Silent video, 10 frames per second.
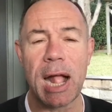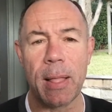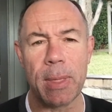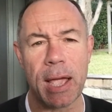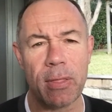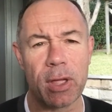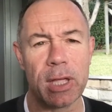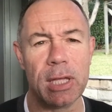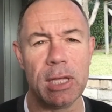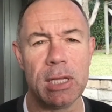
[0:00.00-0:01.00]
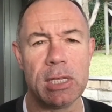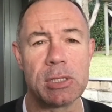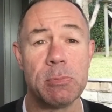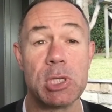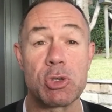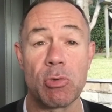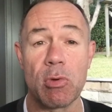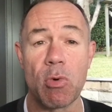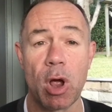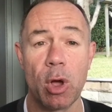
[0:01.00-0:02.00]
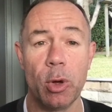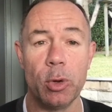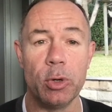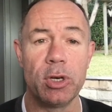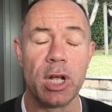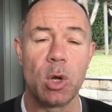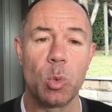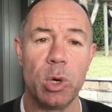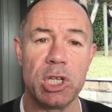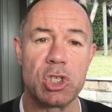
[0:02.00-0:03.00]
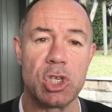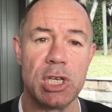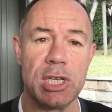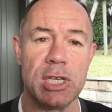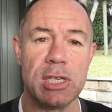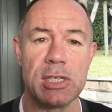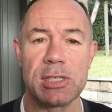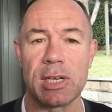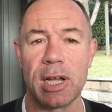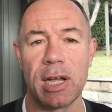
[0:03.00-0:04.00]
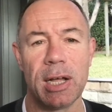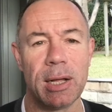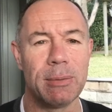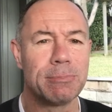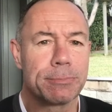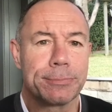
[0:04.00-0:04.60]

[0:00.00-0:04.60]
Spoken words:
And the other is Mystery Road, which is a